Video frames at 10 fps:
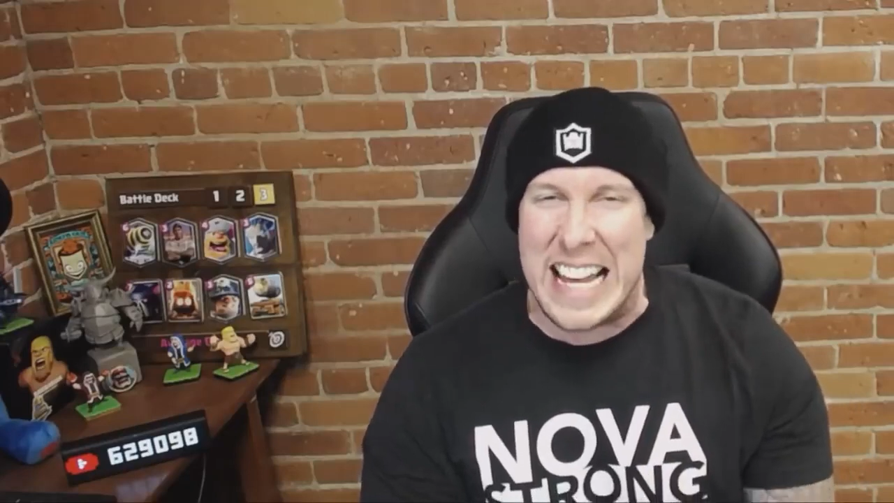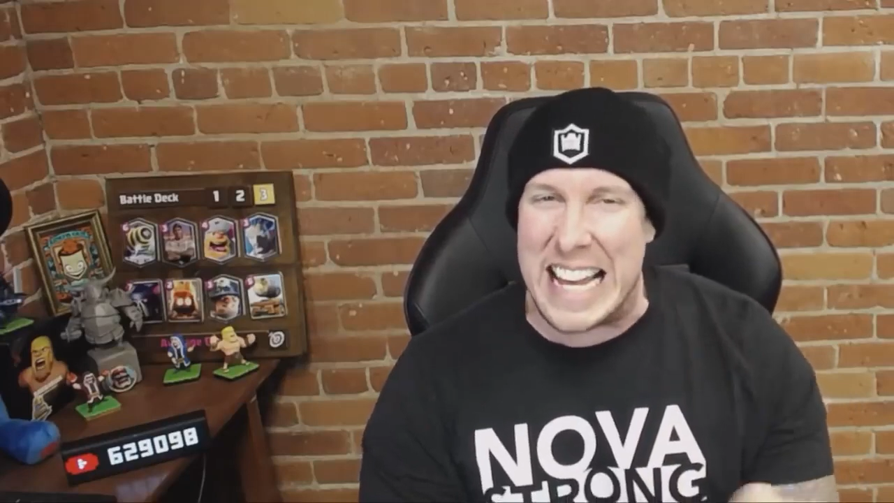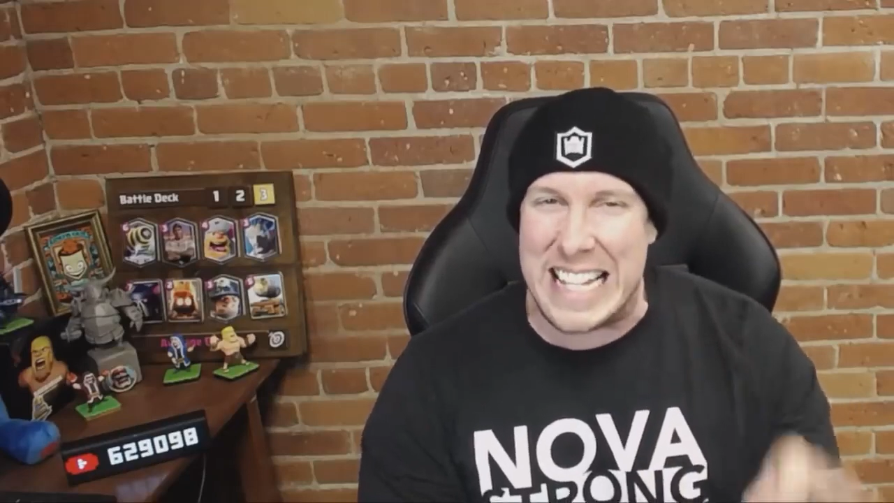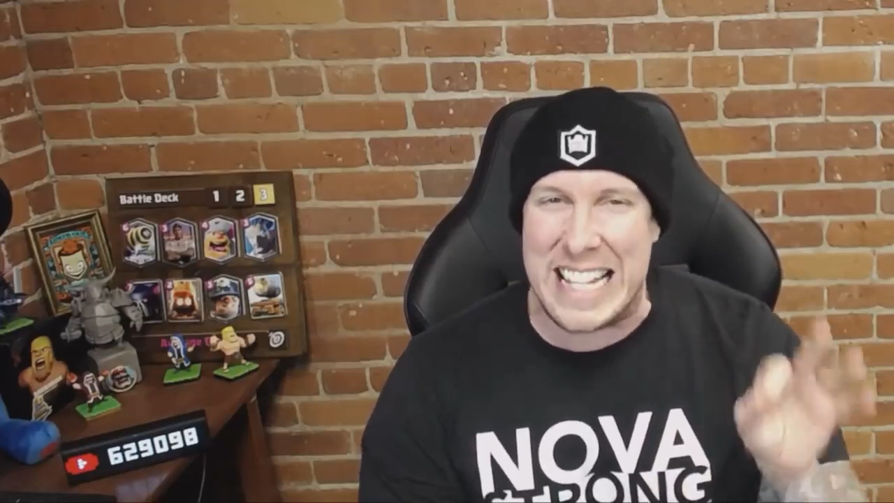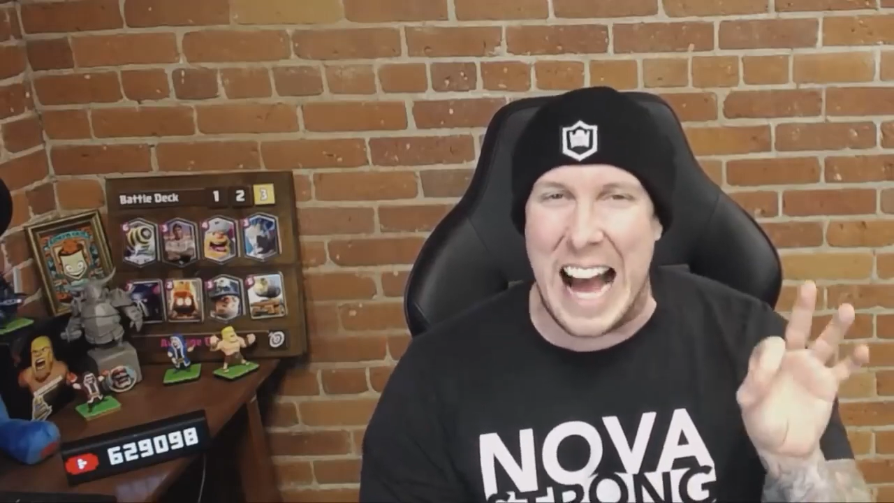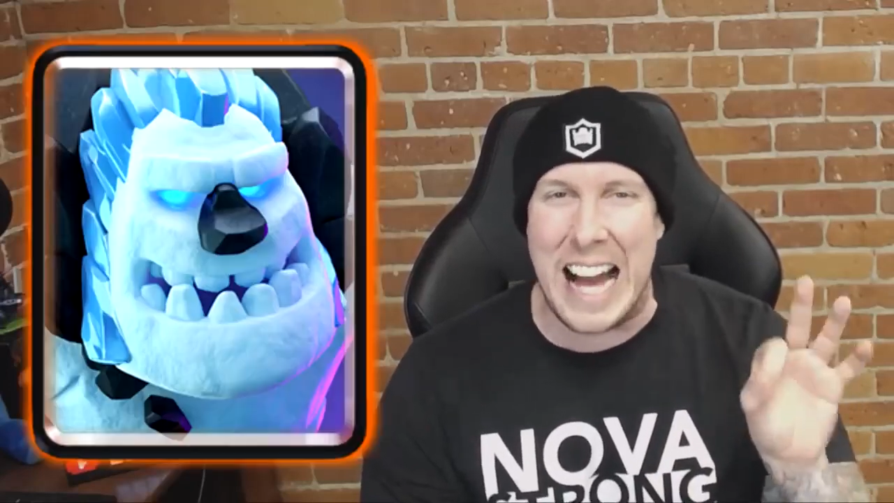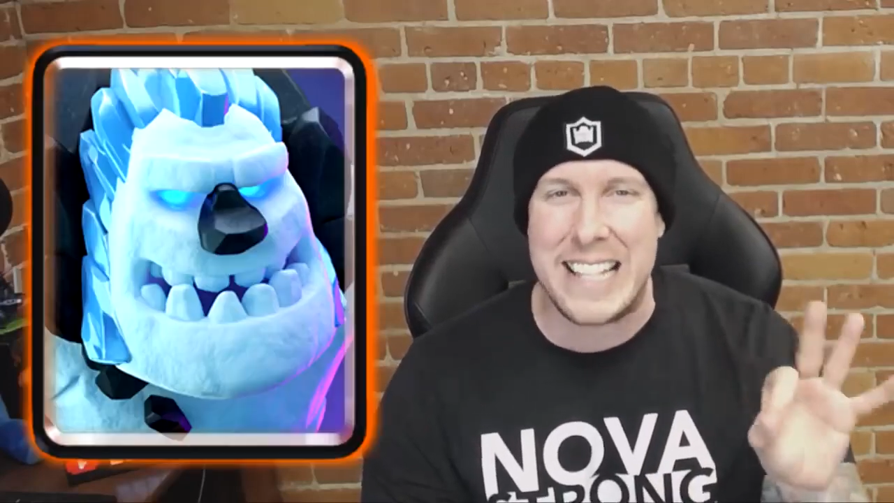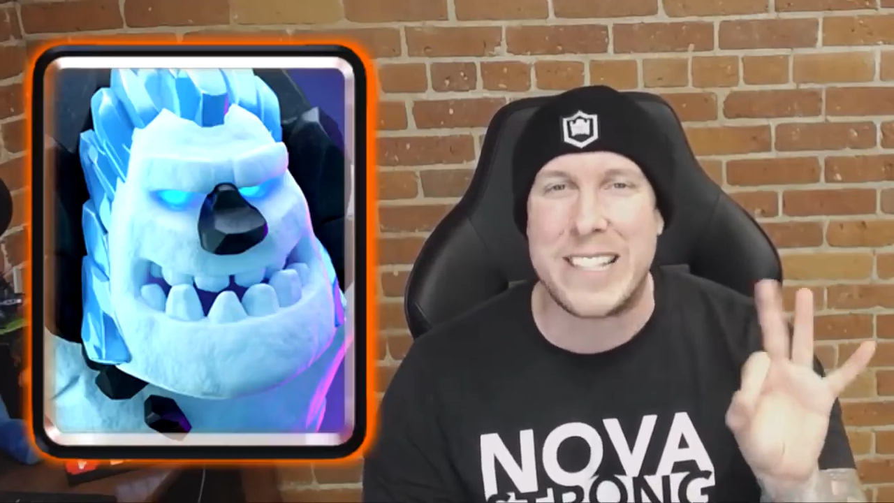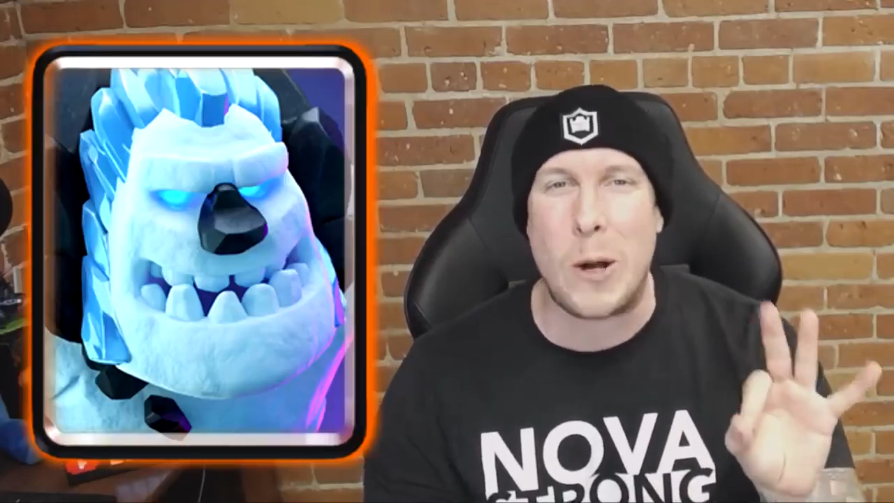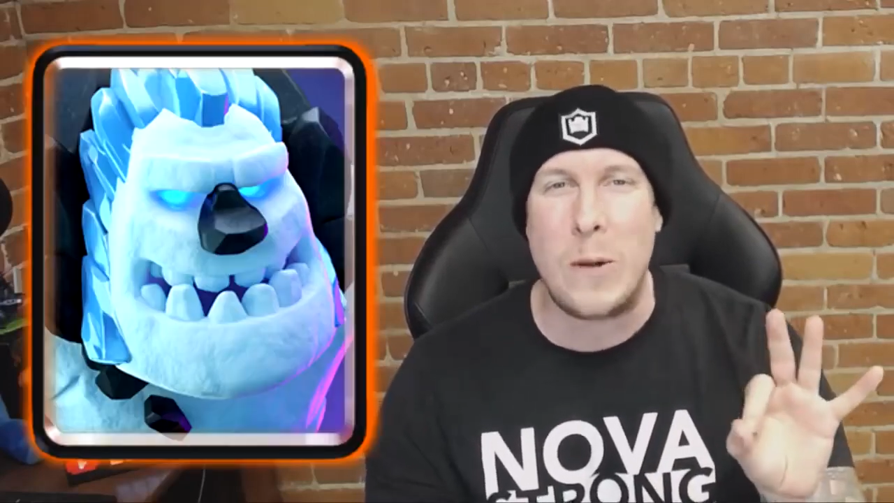It's
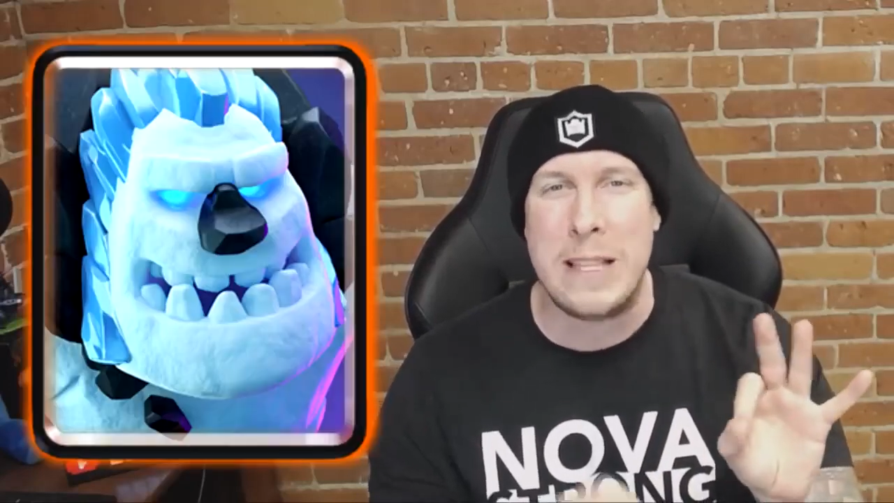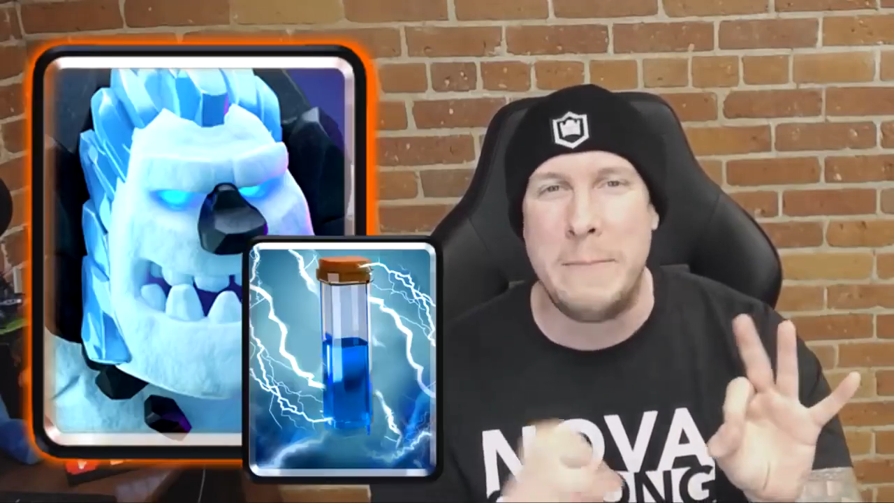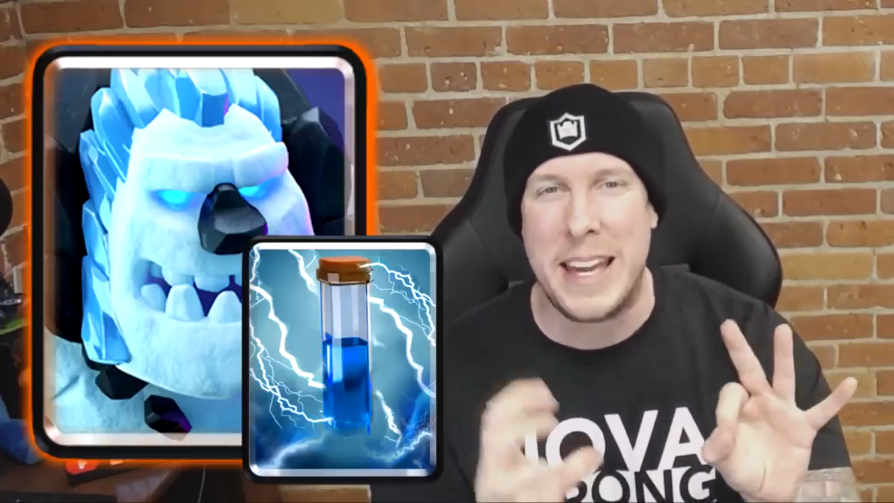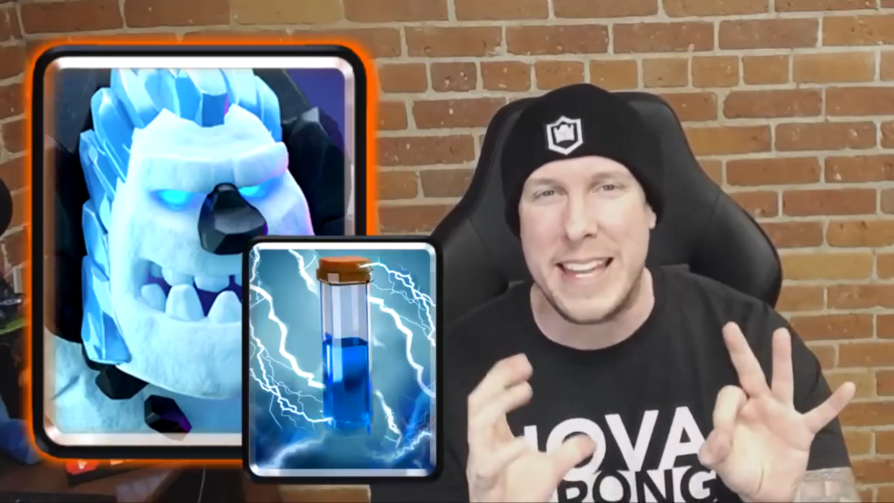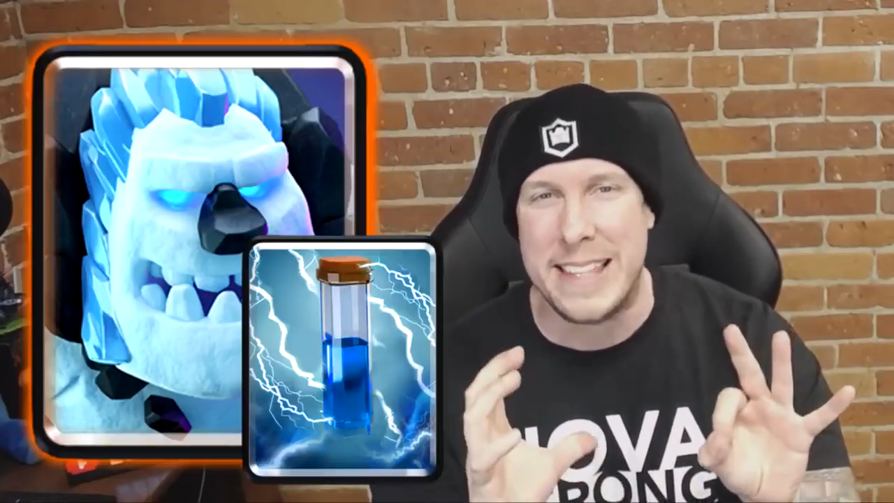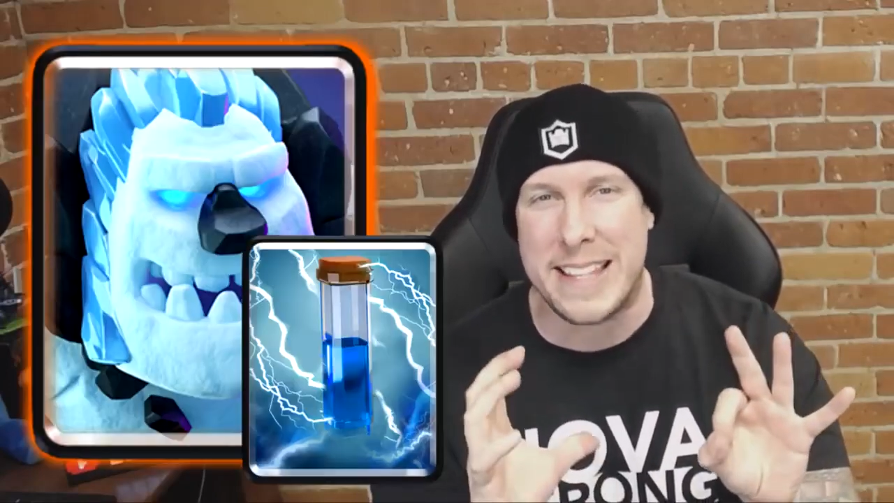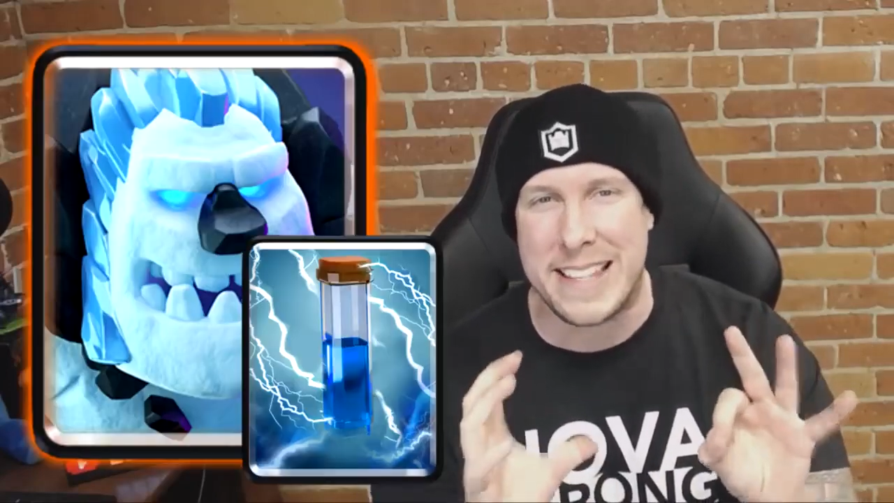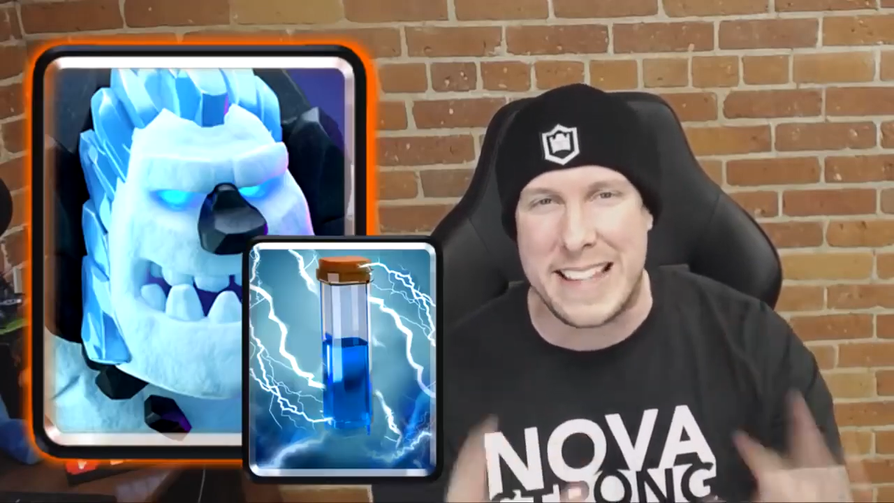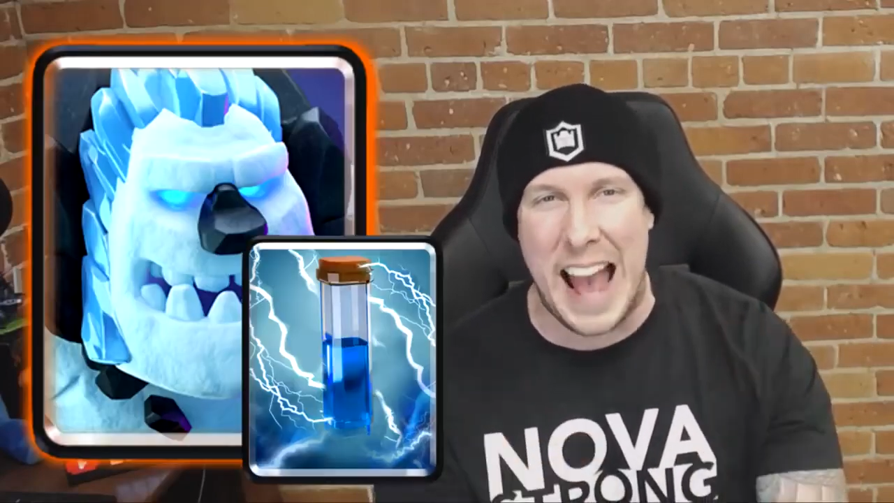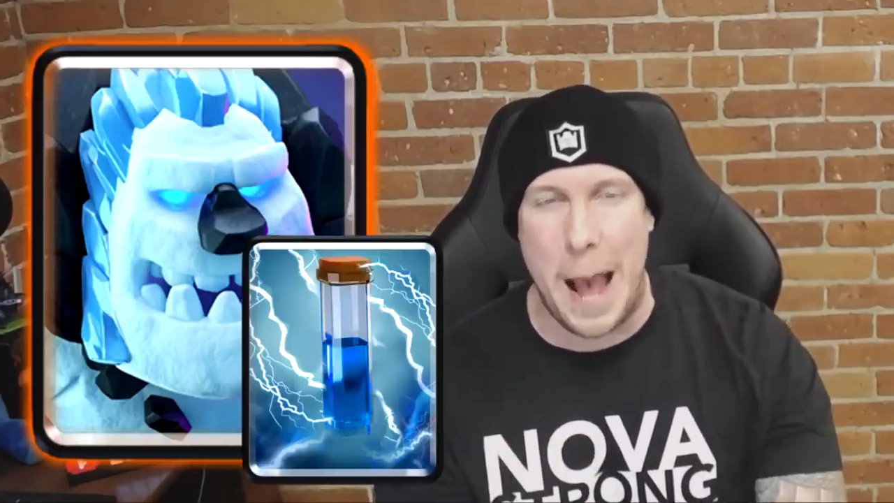Ice Golem and
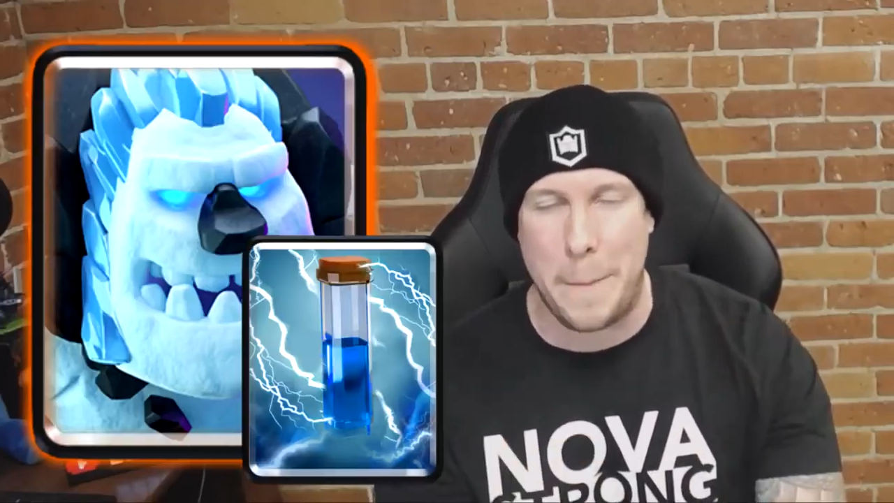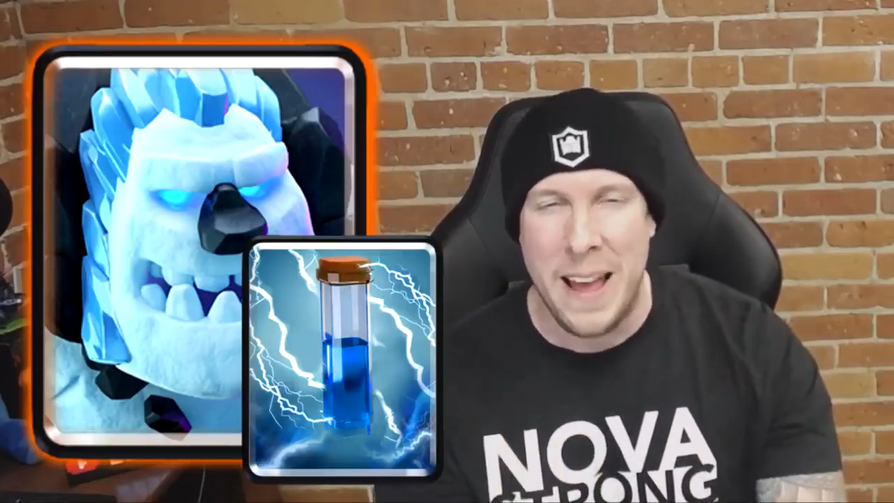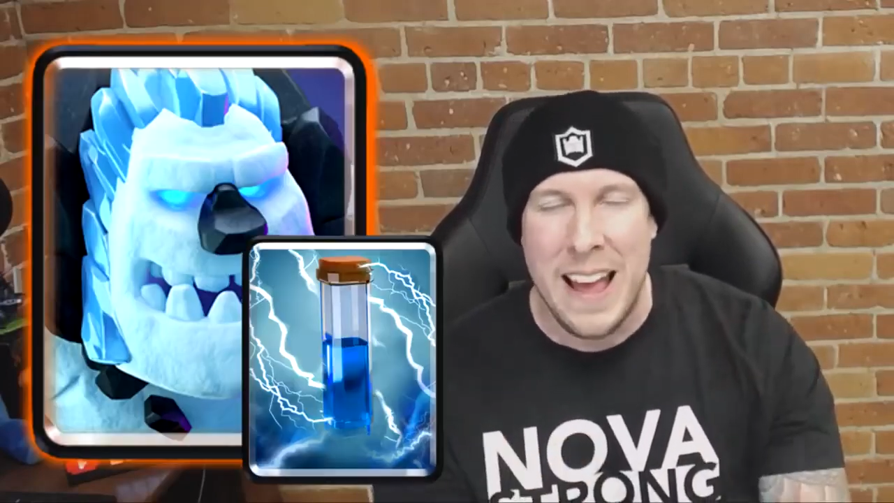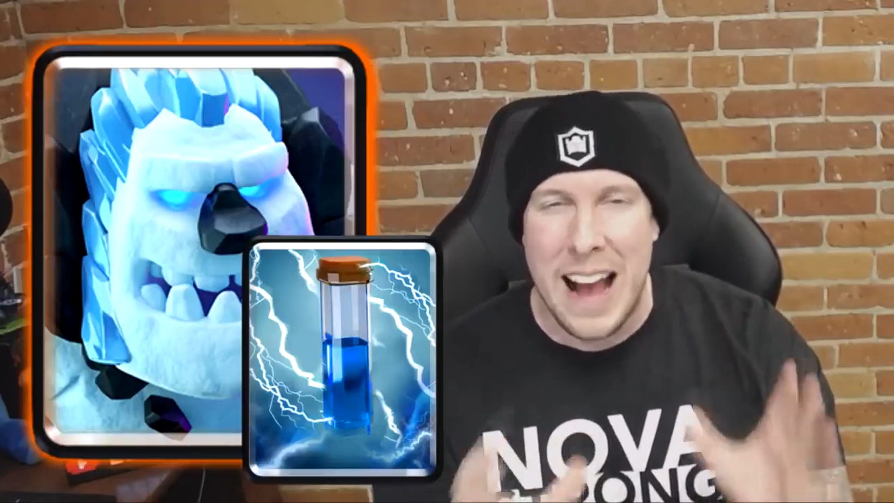Zap.